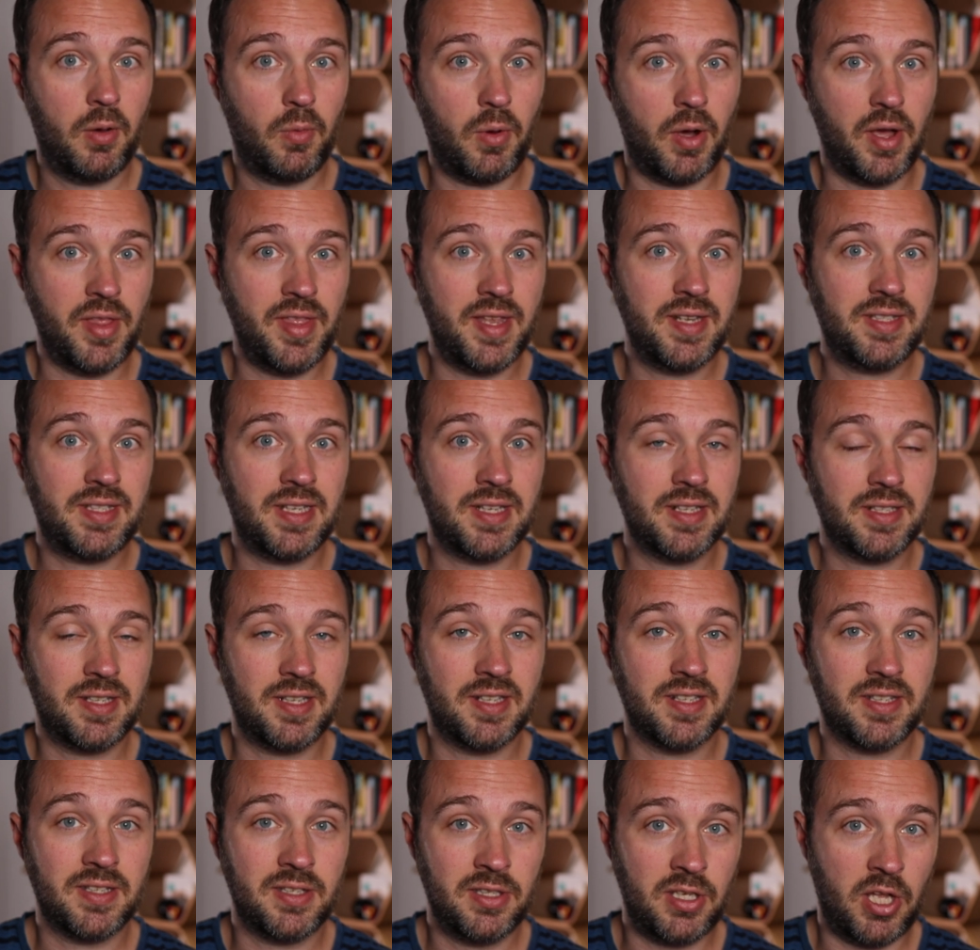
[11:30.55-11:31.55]
Well, in this
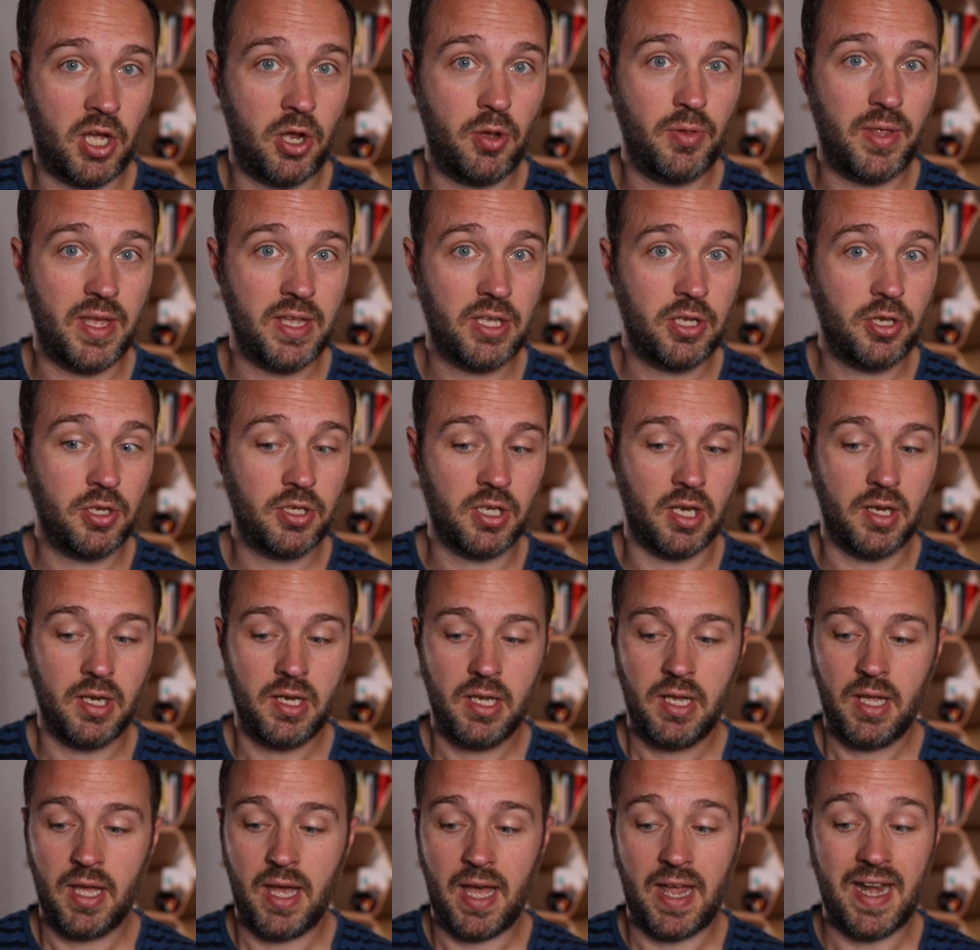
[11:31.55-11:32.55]
instance, no, they couldn't.